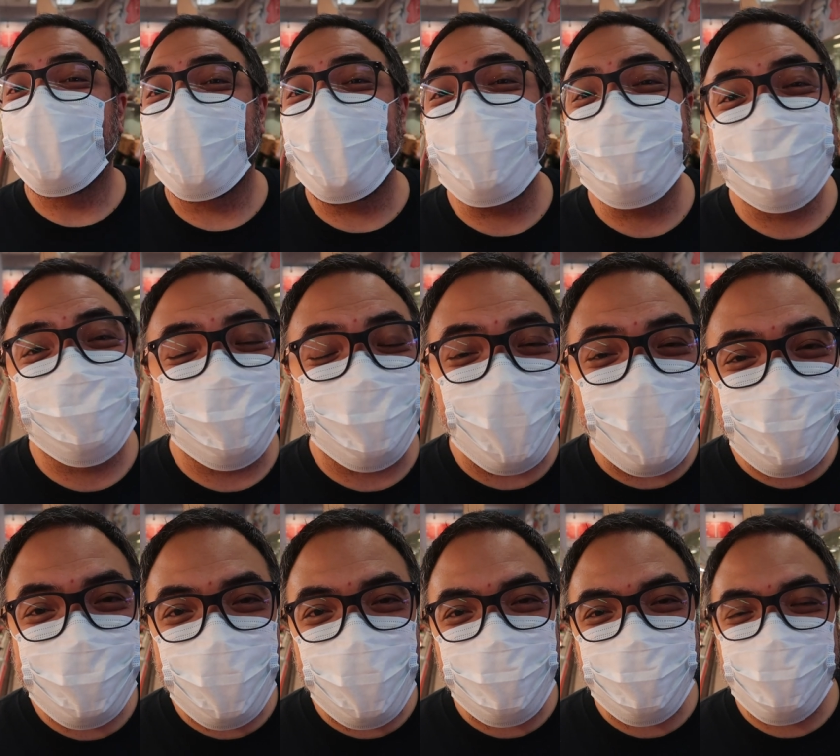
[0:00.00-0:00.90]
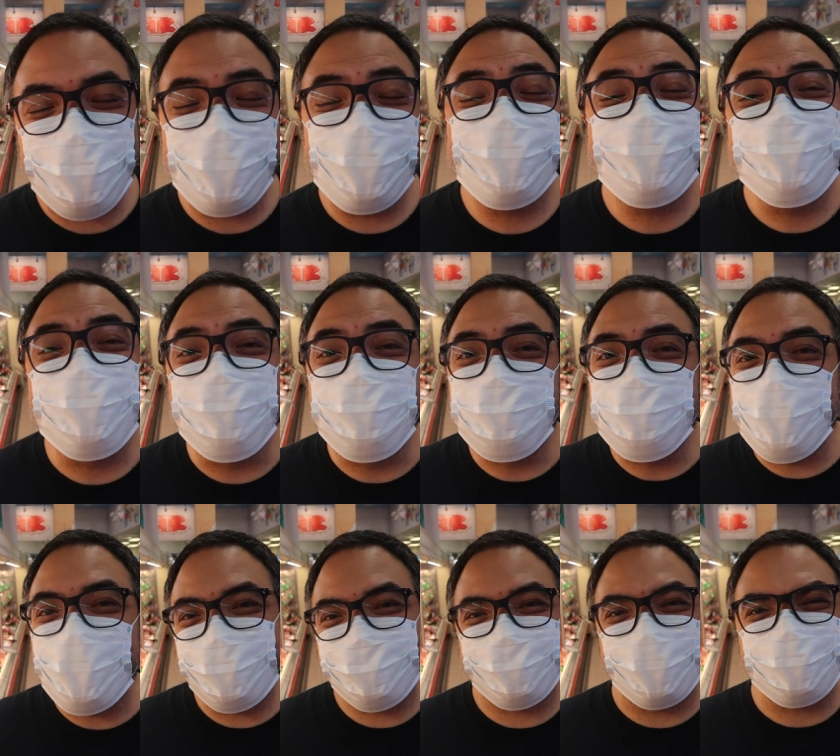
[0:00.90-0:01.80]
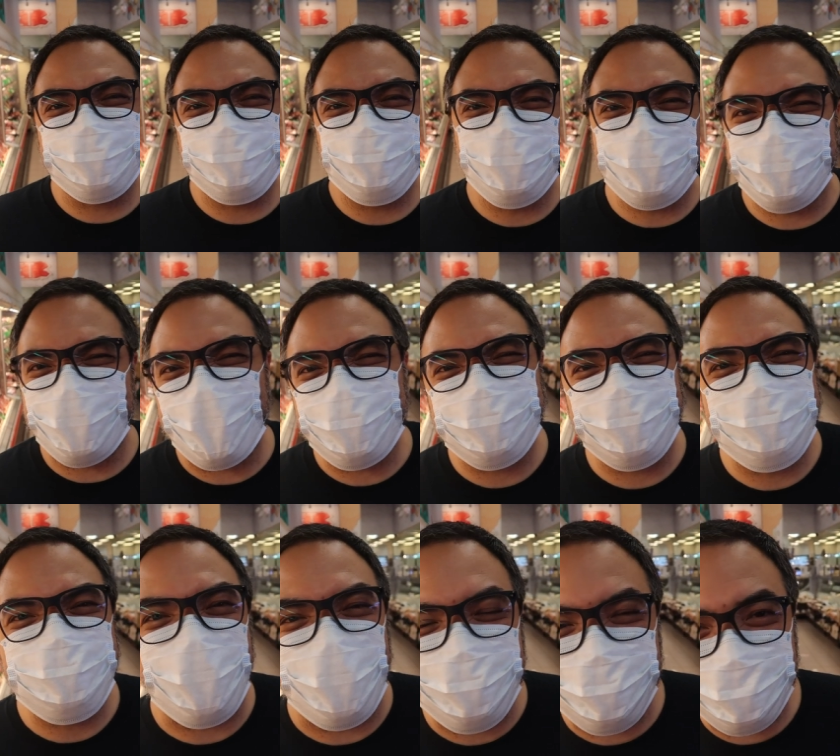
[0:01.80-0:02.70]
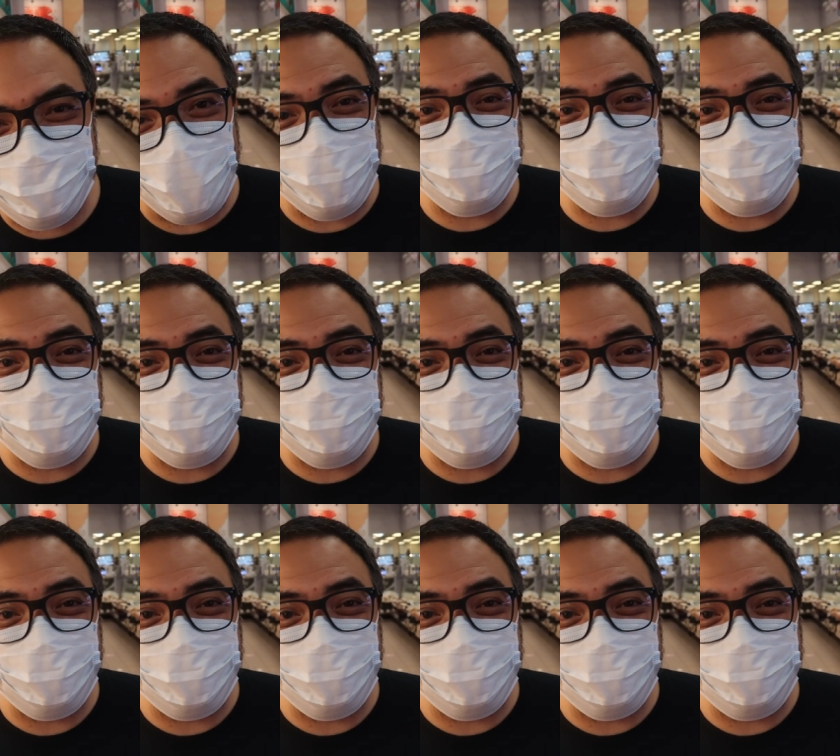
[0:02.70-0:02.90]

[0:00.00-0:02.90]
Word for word: now we're in the meat section, which is actually my favorite section.